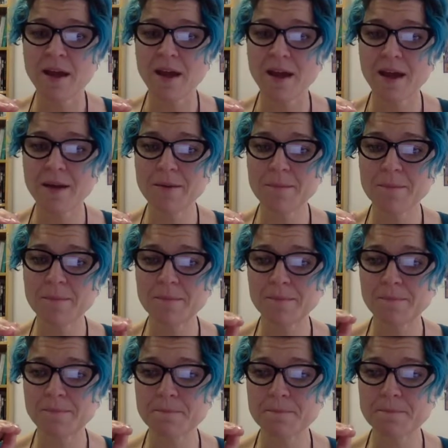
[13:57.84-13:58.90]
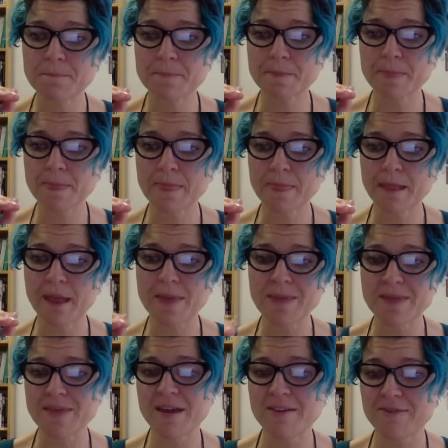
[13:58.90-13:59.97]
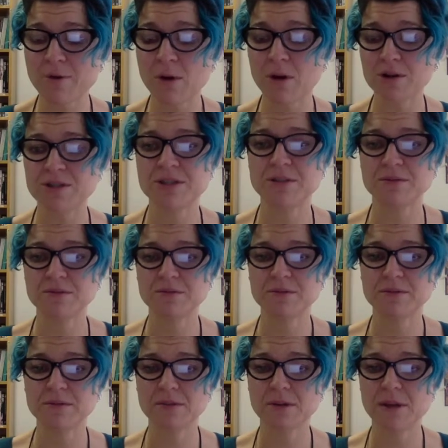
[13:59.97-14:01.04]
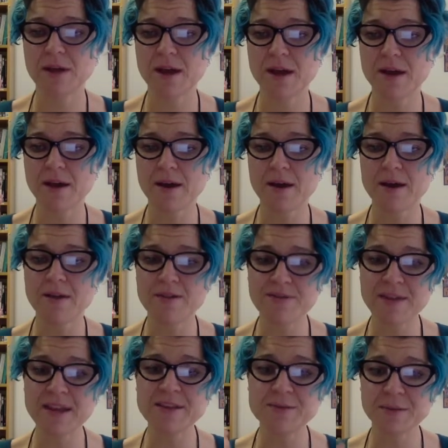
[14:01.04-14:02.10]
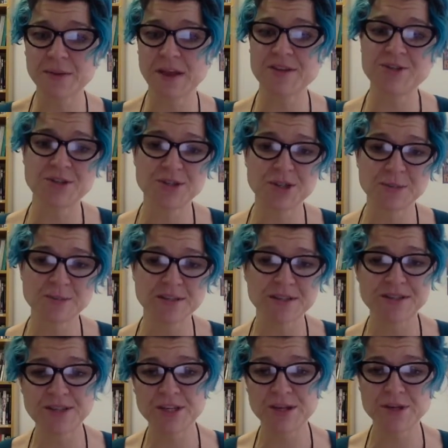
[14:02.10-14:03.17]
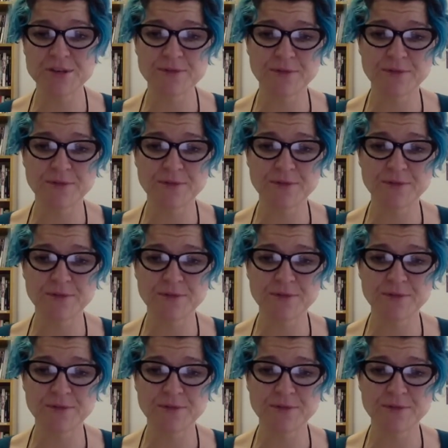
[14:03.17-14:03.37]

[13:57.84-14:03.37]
And then they've got these relationships continue to